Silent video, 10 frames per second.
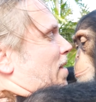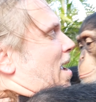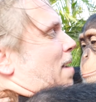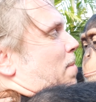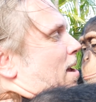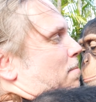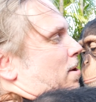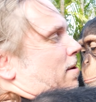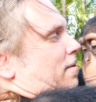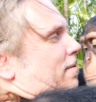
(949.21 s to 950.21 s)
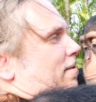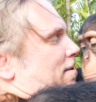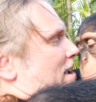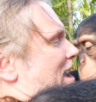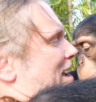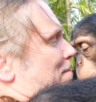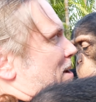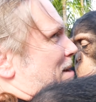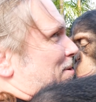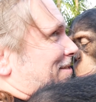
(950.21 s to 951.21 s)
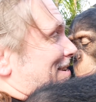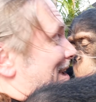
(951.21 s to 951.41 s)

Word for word: That is amazing. Why does he love